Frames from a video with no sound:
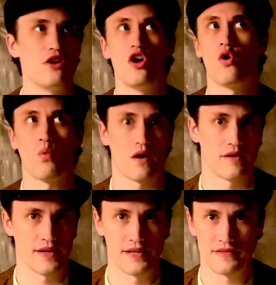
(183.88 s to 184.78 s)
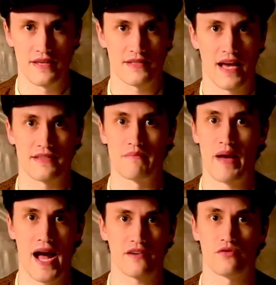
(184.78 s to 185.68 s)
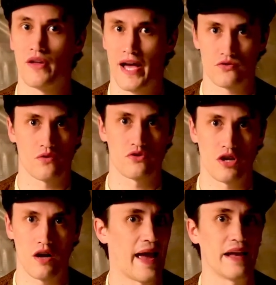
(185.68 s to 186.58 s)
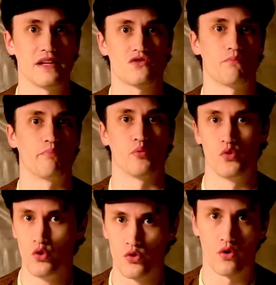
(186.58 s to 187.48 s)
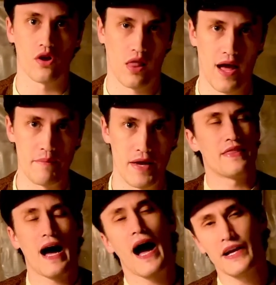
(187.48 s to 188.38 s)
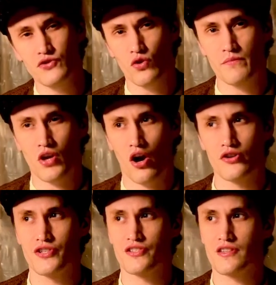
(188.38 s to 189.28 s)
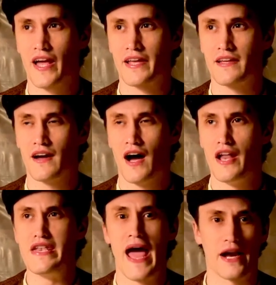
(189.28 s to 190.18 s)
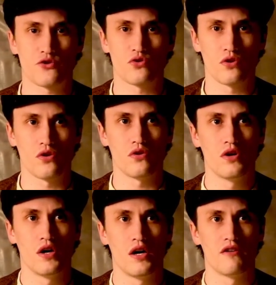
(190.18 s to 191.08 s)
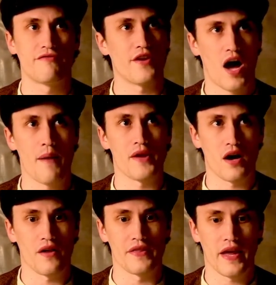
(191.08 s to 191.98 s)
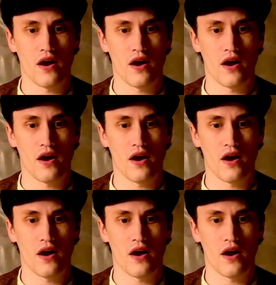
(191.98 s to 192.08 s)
nowhere is this as impactful as Roshar and its brutal climate. The high storms aren't just like a natural phenomenon. They